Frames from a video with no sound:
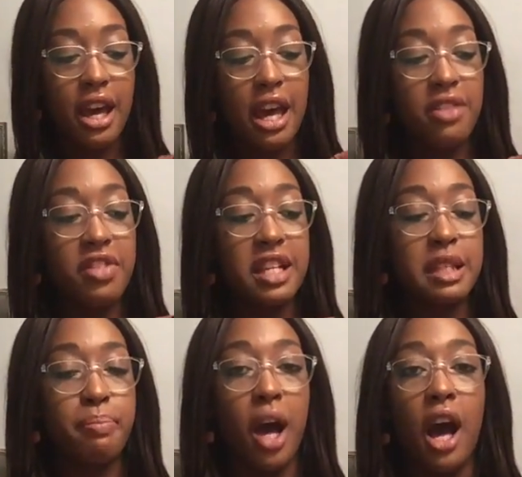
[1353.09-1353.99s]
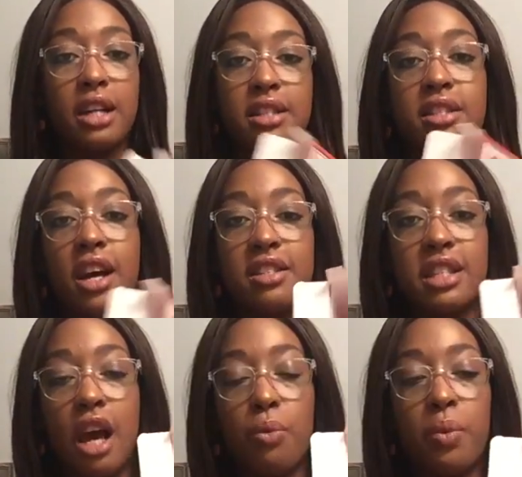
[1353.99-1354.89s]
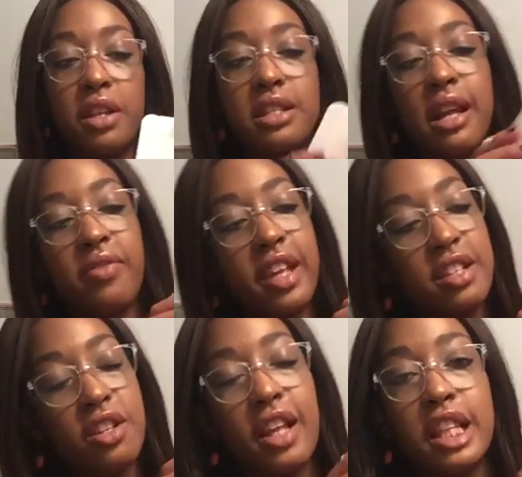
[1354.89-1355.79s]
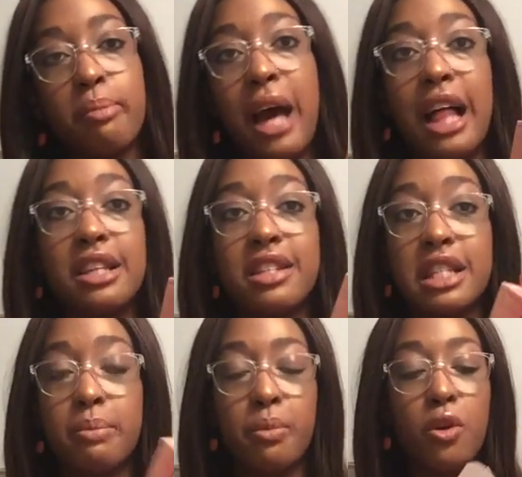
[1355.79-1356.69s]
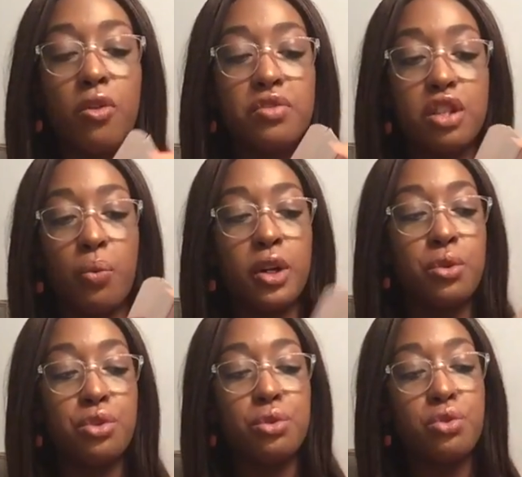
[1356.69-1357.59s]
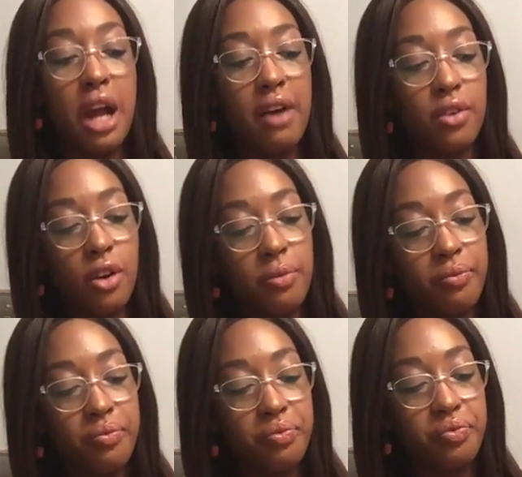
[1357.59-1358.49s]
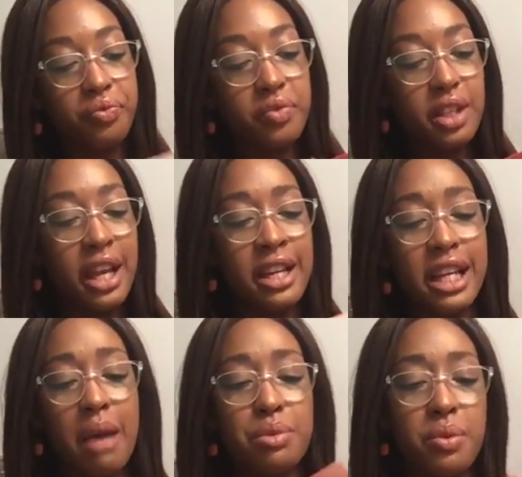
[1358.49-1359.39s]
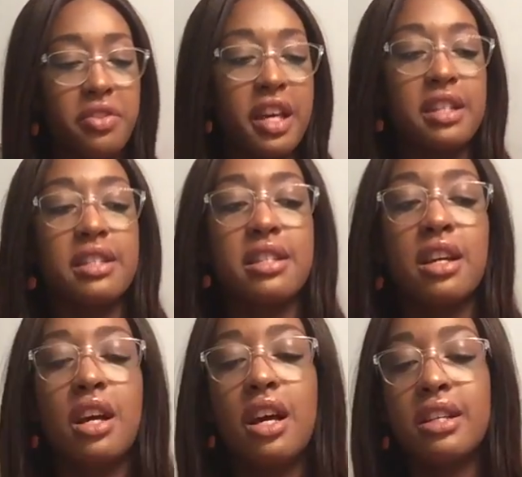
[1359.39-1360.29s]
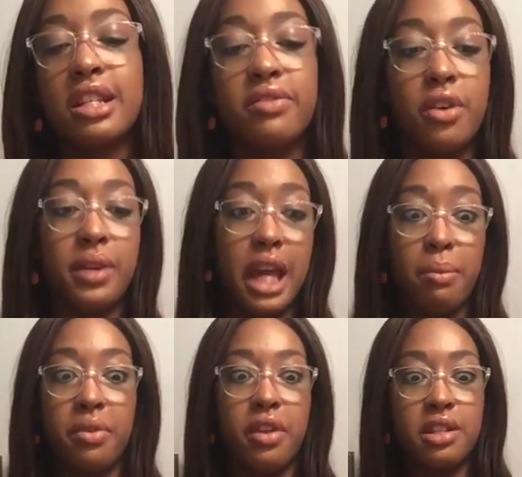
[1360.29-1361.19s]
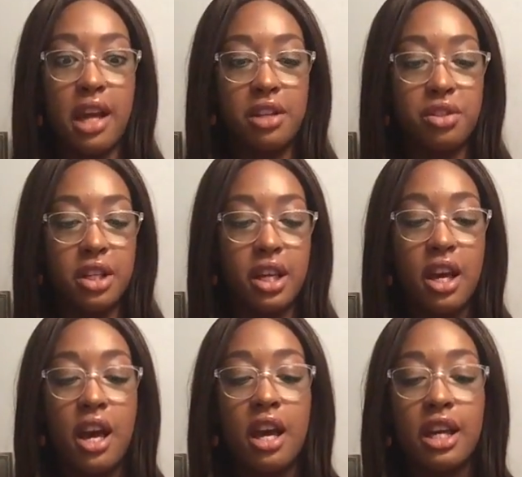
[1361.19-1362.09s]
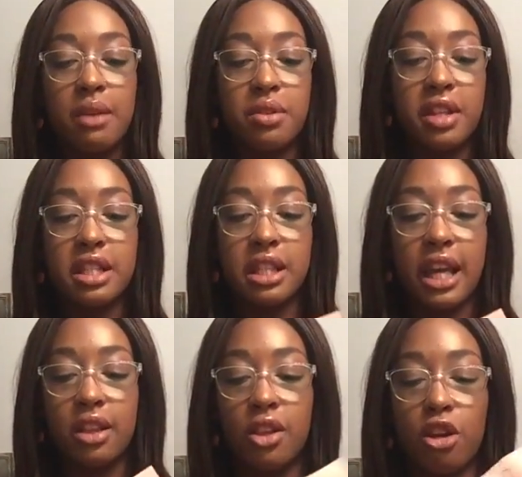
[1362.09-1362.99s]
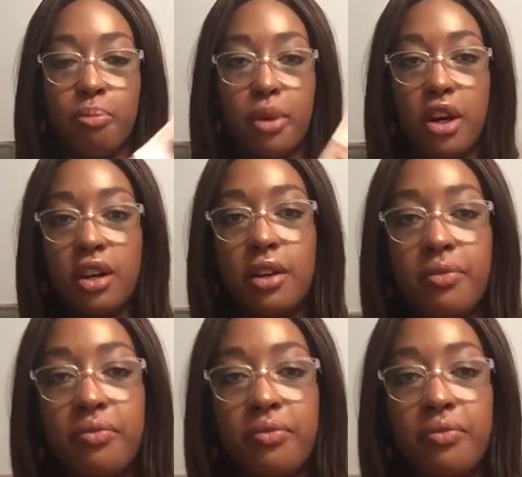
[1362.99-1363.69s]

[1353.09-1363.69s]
And this box does come with something so like the palette doesn't move, so when you do travel, and it comes with this, I didn't even know it came with this actually, it comes with this like lookbook